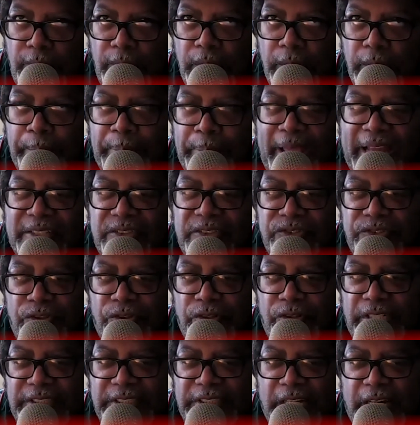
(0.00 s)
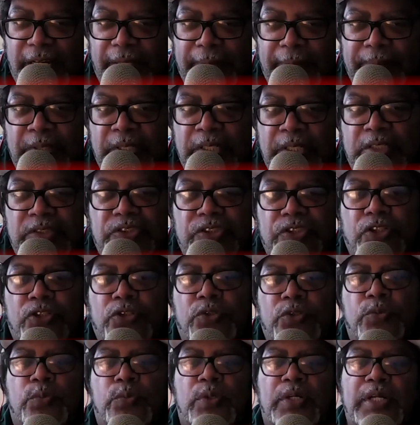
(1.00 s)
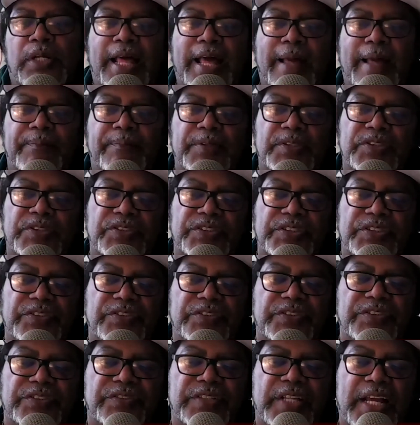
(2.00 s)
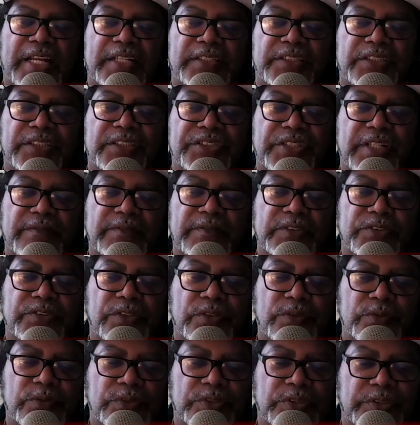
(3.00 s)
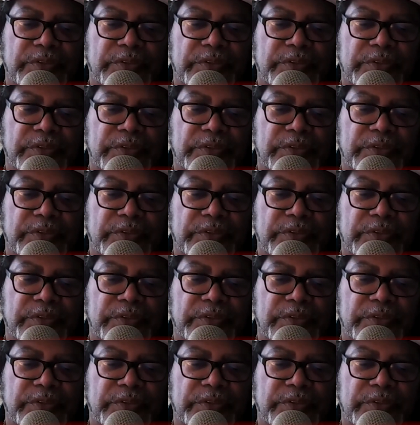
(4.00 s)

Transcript: backstory time. So what happens is that the seven soldiers